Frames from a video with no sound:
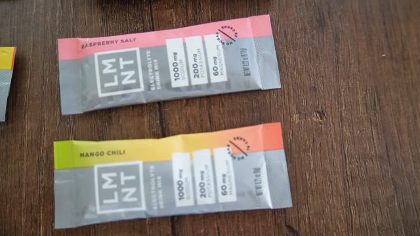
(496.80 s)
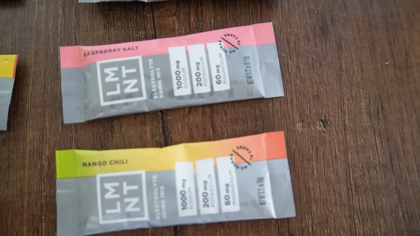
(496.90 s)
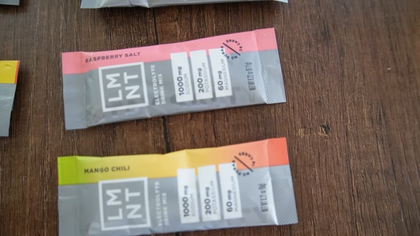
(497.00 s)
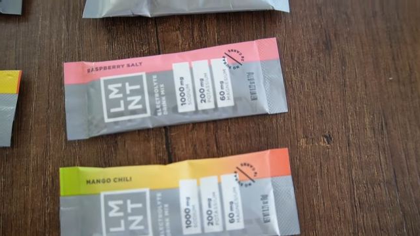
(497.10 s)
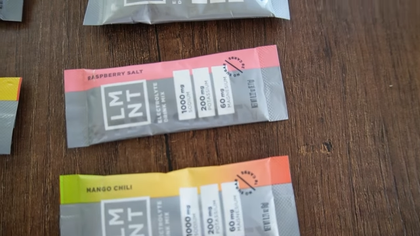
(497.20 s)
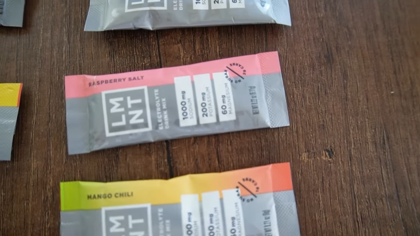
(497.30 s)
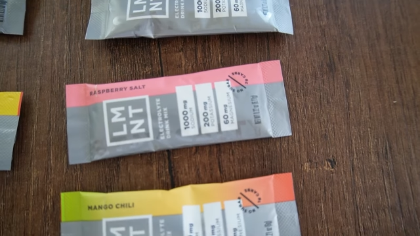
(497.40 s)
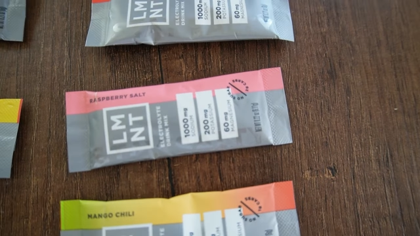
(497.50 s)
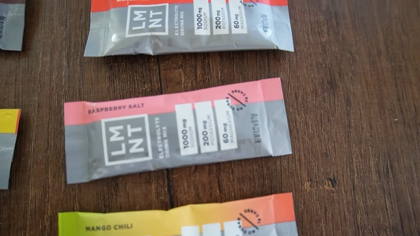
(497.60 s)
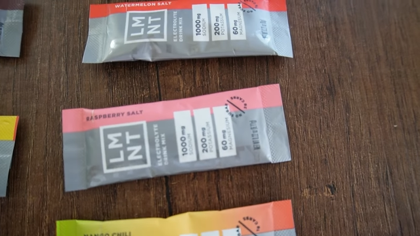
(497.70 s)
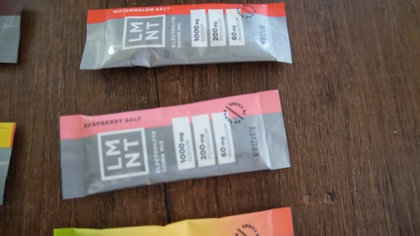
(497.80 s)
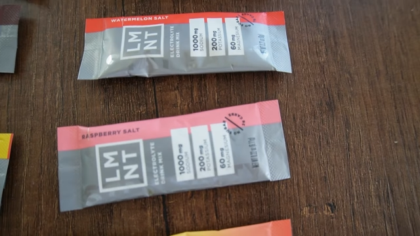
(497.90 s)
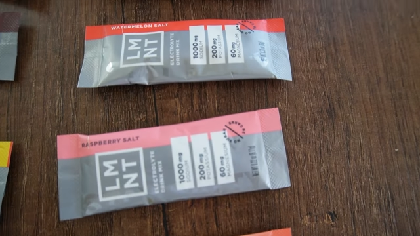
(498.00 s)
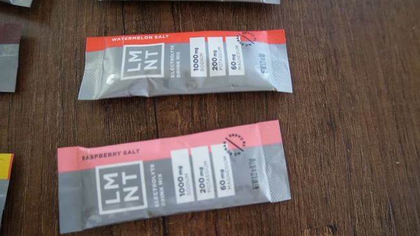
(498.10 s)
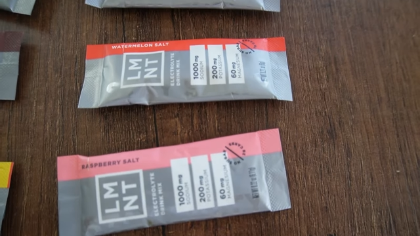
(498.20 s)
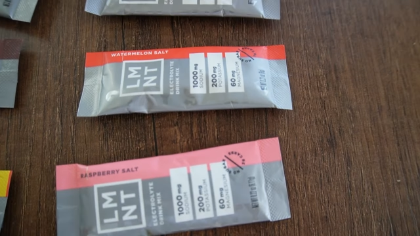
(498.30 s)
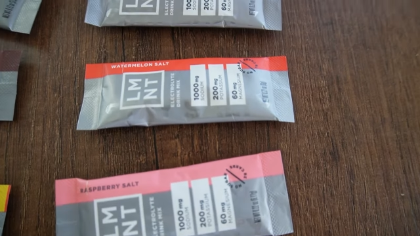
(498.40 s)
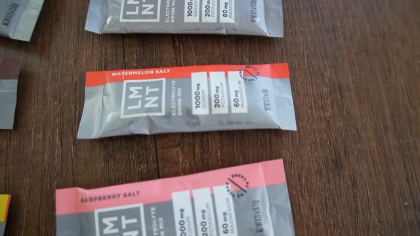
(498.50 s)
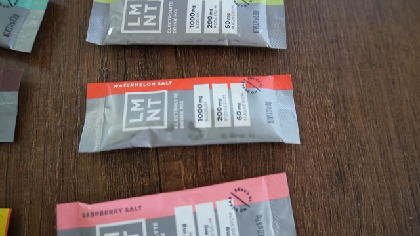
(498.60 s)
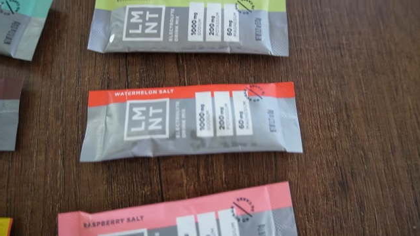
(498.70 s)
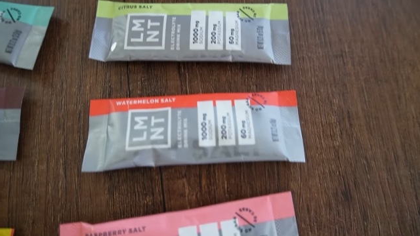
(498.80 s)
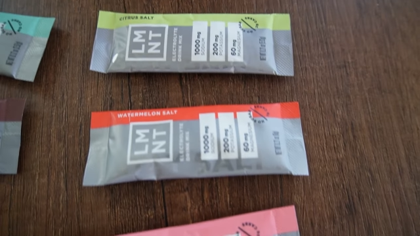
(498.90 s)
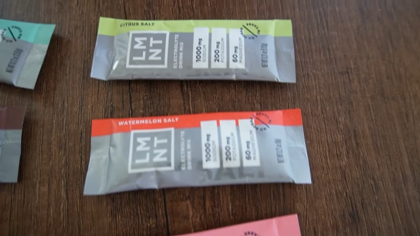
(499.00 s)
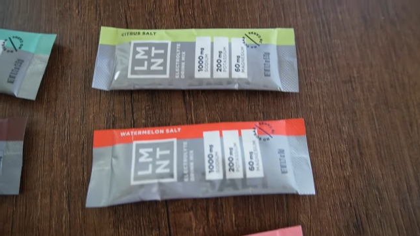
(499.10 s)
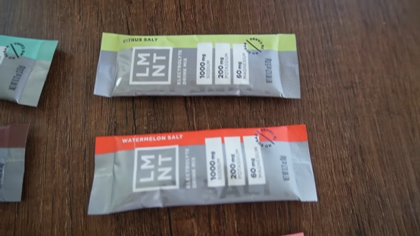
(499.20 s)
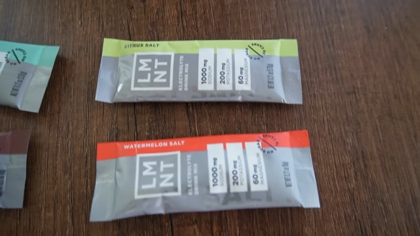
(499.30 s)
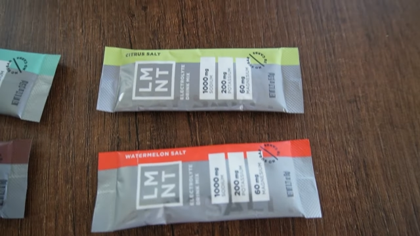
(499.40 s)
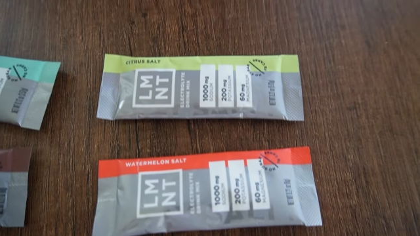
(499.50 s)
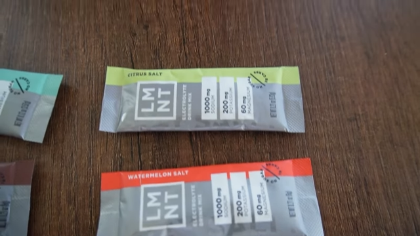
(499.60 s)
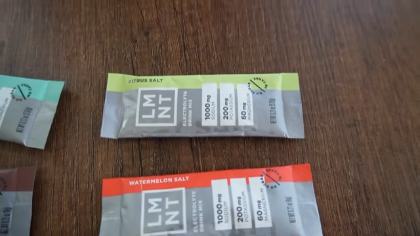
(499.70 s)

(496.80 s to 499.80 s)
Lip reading: Nobody's mouth can be seen.